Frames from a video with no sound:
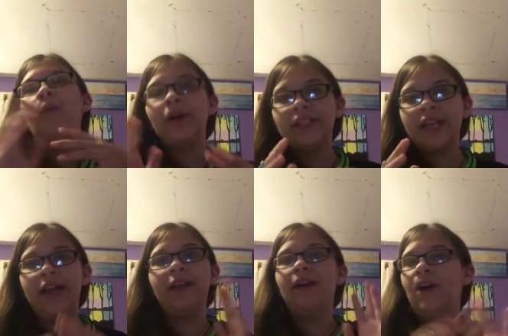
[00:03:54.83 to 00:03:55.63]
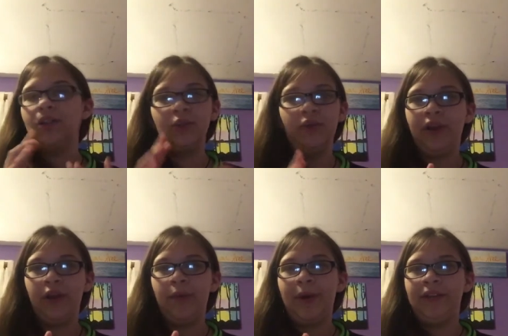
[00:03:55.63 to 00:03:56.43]
Once again, I'll do a
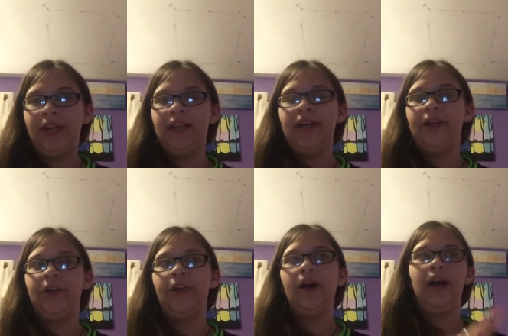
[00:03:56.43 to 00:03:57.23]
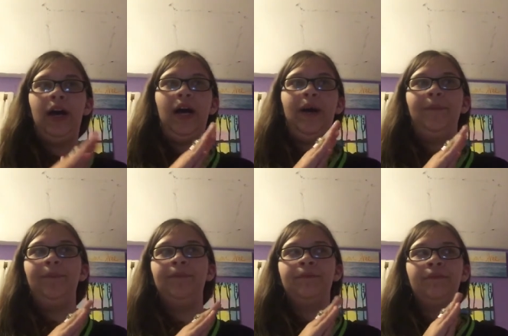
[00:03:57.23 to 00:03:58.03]
video about that later.
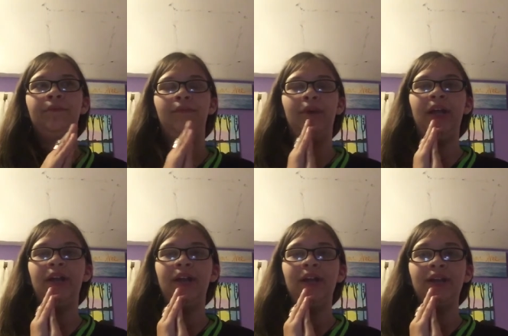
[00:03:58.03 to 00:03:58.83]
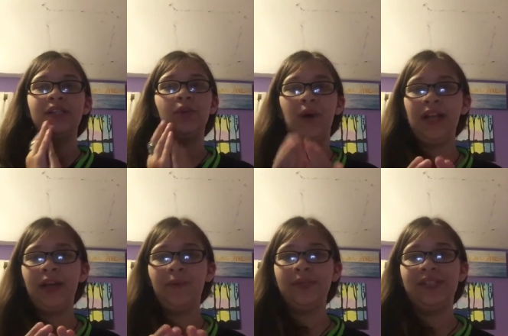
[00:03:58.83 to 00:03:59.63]
But so while
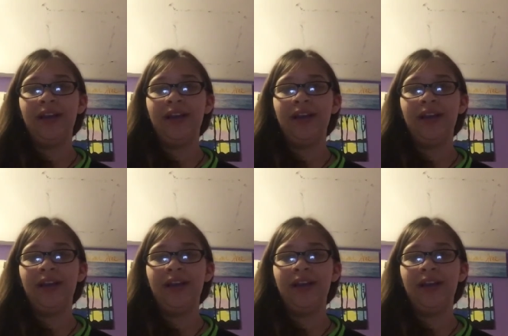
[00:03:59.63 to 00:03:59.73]
I was